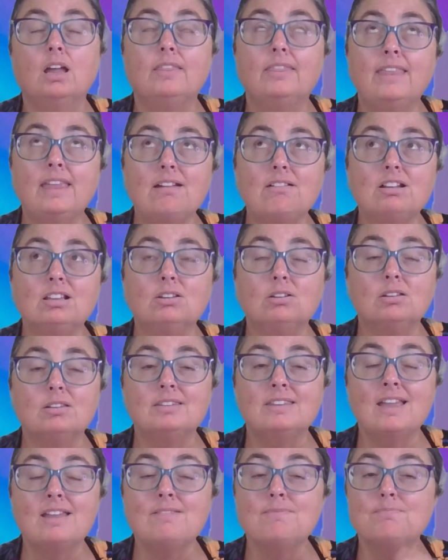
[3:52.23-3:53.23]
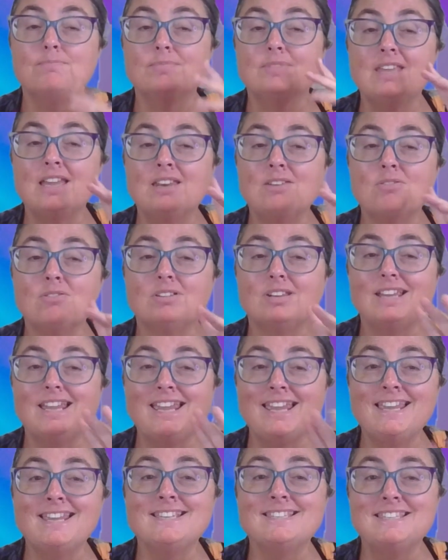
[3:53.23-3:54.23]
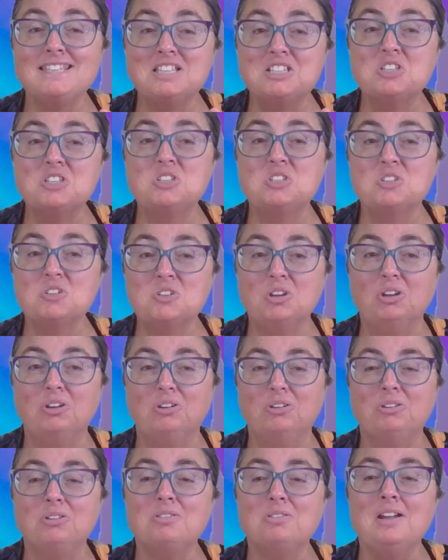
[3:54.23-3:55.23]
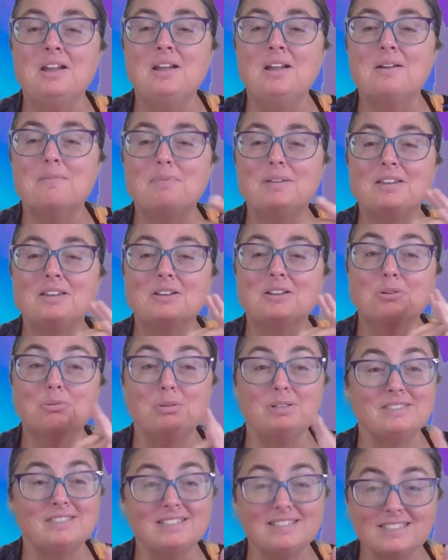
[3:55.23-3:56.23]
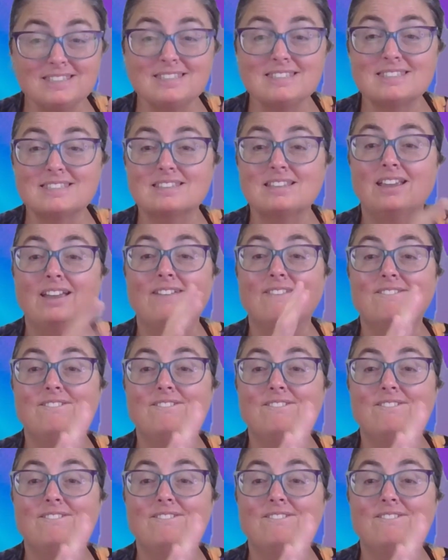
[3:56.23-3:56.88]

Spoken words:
They're not easy to do, but quizzes,